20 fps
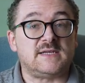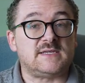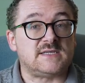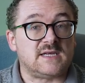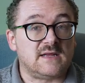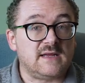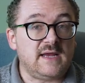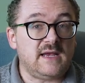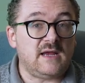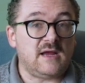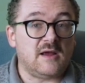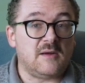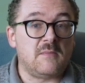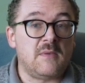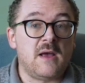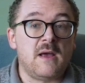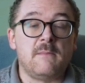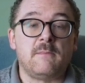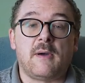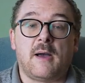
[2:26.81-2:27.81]
Selenium,
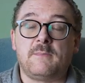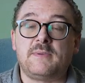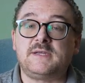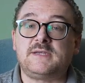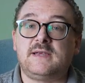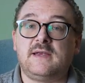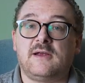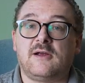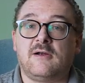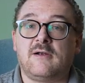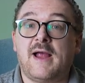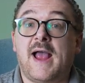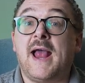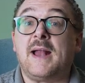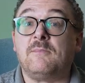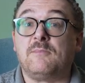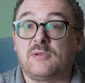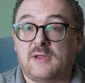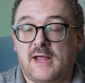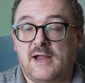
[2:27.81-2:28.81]
Puppeteer,
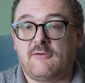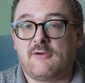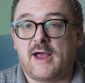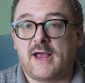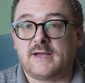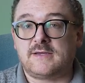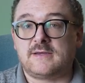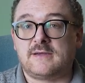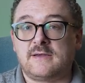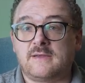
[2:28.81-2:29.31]
and Playwright.